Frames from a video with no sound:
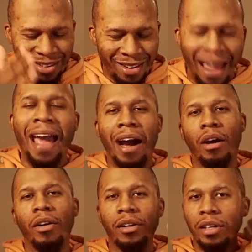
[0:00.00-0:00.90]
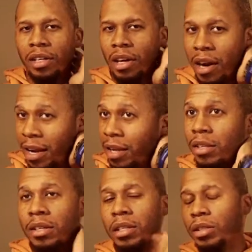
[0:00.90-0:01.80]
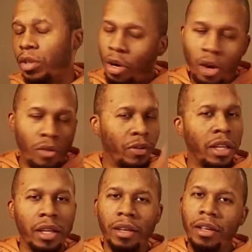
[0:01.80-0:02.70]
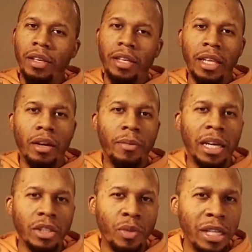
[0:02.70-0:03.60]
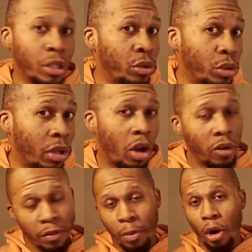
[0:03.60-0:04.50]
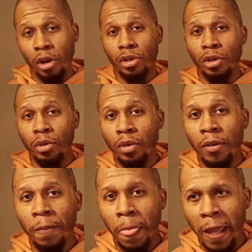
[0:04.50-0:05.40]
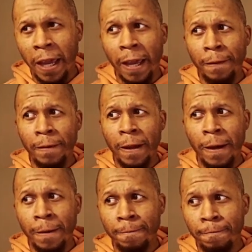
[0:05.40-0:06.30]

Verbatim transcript: now. All right? So hopefully they don't make us wait too, too long for part two and um,